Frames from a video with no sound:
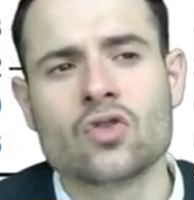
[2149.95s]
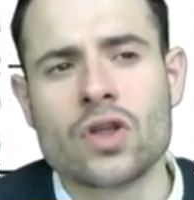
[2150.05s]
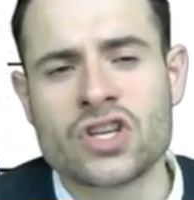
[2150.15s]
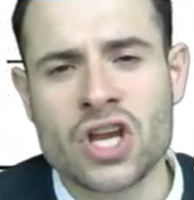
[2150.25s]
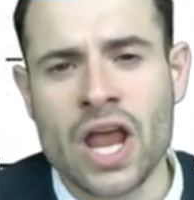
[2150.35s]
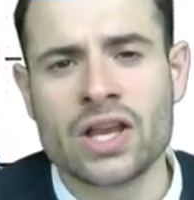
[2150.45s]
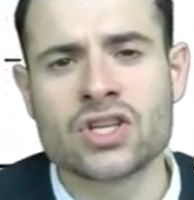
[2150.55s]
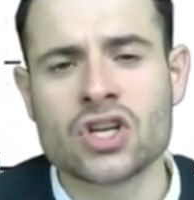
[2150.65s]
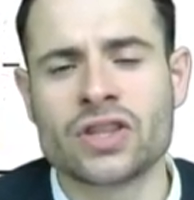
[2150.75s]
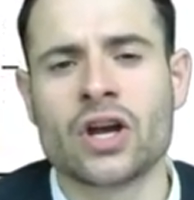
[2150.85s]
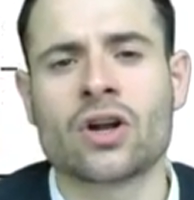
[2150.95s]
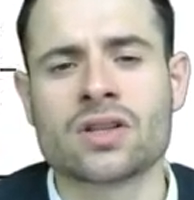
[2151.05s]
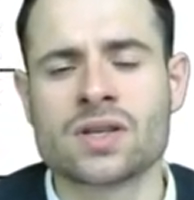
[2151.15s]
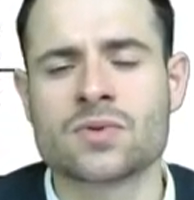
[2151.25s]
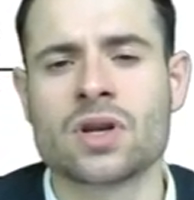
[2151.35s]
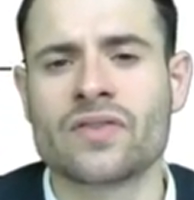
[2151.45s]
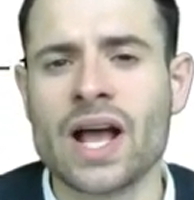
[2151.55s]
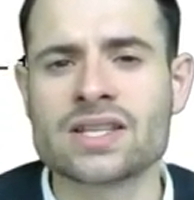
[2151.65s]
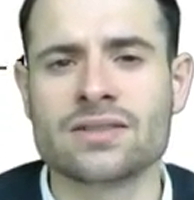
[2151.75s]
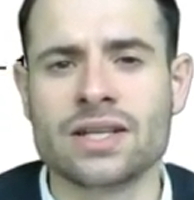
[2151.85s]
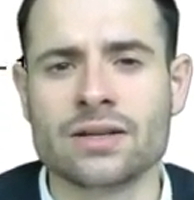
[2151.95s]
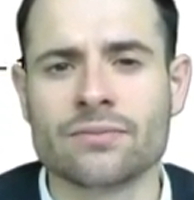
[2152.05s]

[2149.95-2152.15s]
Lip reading: change their consumption of gasoline.